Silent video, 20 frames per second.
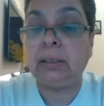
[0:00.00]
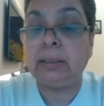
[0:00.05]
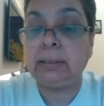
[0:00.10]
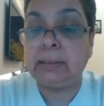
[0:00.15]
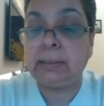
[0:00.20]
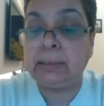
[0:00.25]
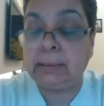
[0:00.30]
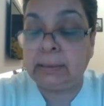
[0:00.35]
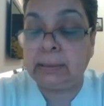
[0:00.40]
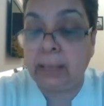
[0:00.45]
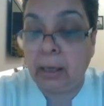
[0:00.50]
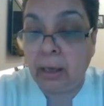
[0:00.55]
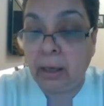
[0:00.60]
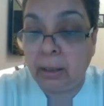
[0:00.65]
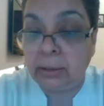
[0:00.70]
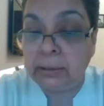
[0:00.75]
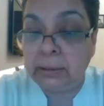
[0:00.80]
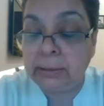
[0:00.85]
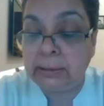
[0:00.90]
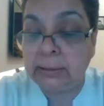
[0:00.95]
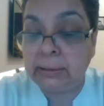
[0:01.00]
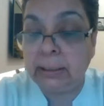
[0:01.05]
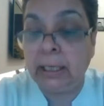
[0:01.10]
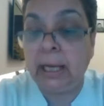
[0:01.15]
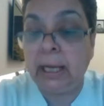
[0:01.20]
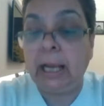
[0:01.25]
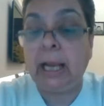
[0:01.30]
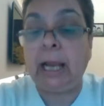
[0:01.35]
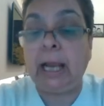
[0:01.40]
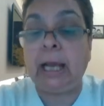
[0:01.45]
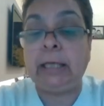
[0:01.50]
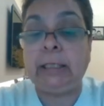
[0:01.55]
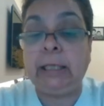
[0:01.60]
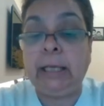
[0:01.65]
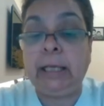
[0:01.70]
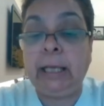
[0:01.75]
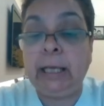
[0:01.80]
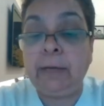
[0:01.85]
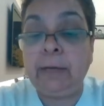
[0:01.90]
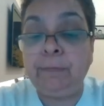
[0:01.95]
SARS, and
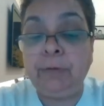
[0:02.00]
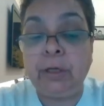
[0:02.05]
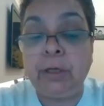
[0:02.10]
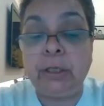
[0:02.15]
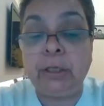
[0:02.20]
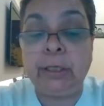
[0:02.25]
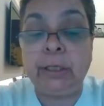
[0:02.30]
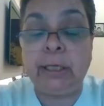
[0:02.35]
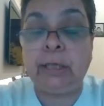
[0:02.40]
avian